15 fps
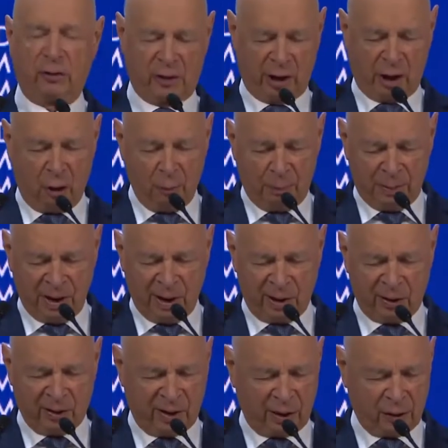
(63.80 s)
for the
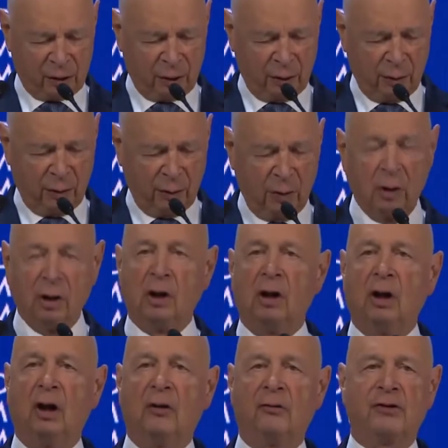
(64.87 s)
opening session
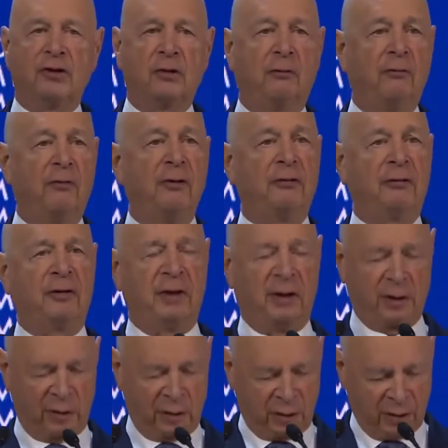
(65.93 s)
of the
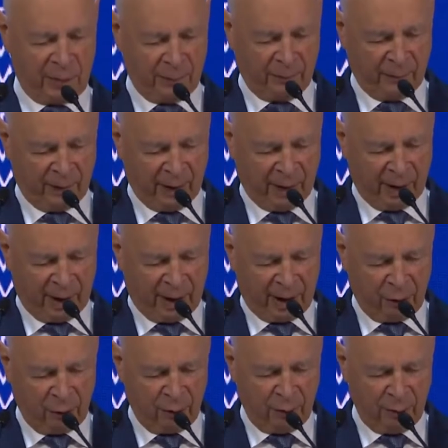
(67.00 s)
50th
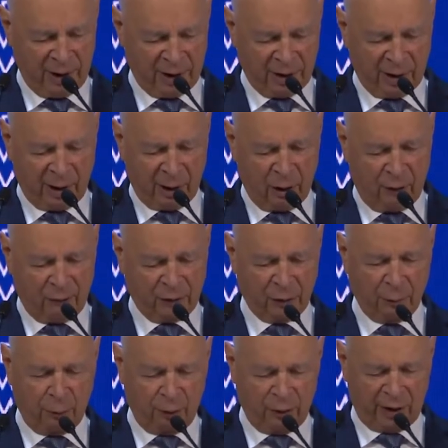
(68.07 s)
annual meeting
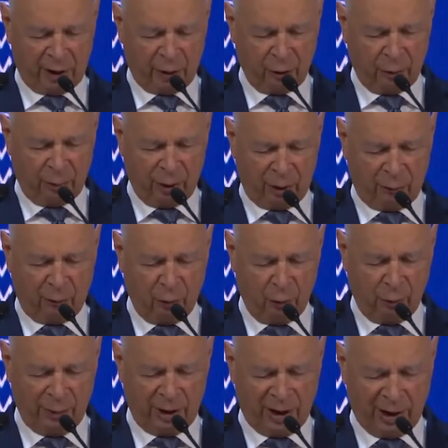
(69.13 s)
of the World Economic
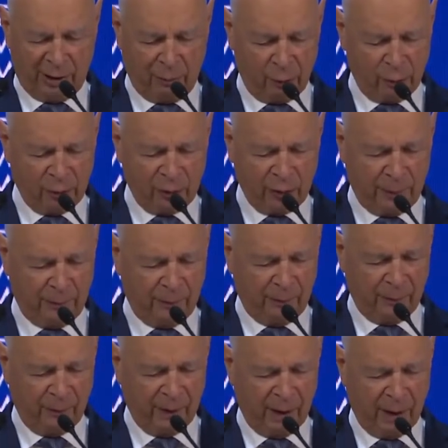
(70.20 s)
Forum in Davos.
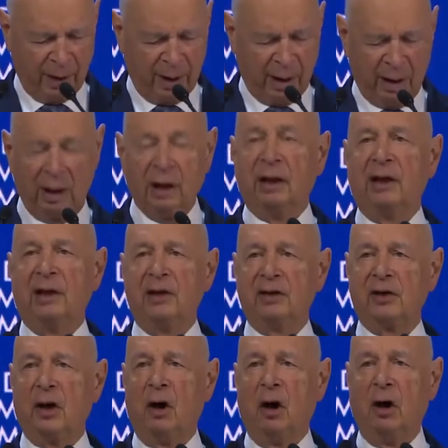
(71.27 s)
It
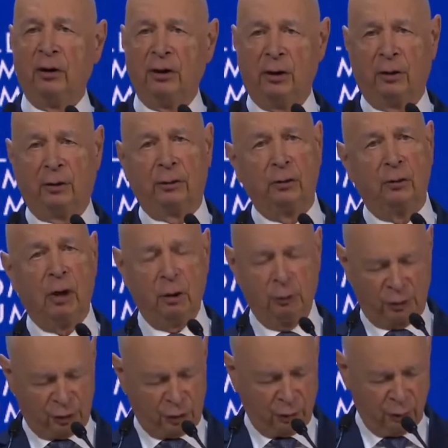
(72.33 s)
is an honor to
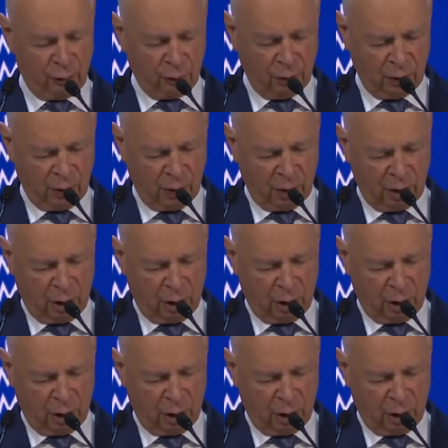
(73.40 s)
host you,